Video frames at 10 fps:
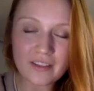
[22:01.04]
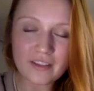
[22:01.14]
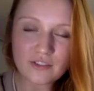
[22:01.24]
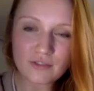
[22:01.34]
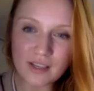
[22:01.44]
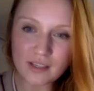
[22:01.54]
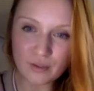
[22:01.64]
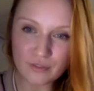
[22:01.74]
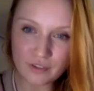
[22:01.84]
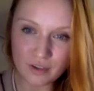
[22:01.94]
straight
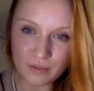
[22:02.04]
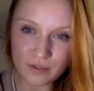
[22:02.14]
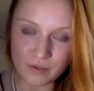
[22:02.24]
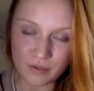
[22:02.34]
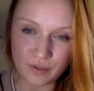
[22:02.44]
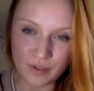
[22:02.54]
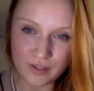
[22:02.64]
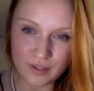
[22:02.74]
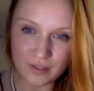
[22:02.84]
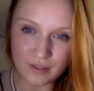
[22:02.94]
after drama school,
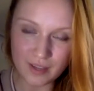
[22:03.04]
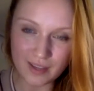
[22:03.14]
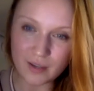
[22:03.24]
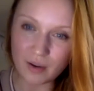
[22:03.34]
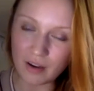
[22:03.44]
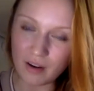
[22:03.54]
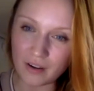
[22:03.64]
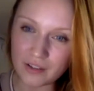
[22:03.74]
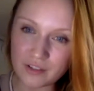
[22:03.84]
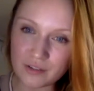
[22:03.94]
that's quite
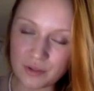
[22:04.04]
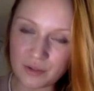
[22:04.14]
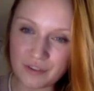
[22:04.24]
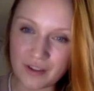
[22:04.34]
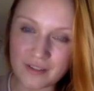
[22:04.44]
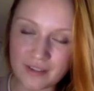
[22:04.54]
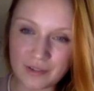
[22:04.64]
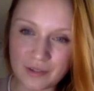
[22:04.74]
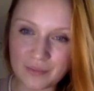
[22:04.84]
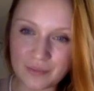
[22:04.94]
hard, because all your friends
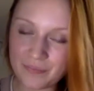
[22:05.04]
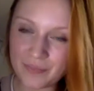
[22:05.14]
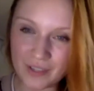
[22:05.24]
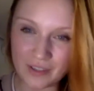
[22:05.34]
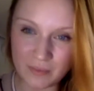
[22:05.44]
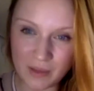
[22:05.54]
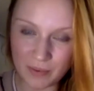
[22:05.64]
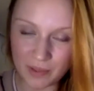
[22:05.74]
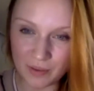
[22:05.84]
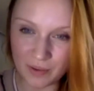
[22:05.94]
are the people
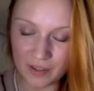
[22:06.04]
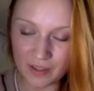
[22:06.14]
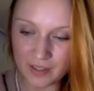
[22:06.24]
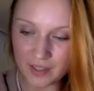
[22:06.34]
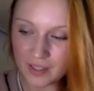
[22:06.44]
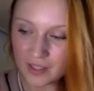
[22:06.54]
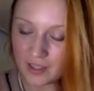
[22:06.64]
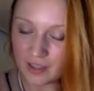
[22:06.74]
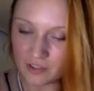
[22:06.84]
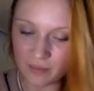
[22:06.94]
you were
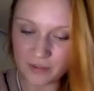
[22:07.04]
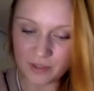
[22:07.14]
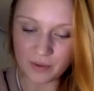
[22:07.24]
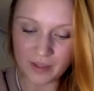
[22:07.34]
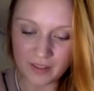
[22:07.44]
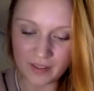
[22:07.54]
at drama school with, and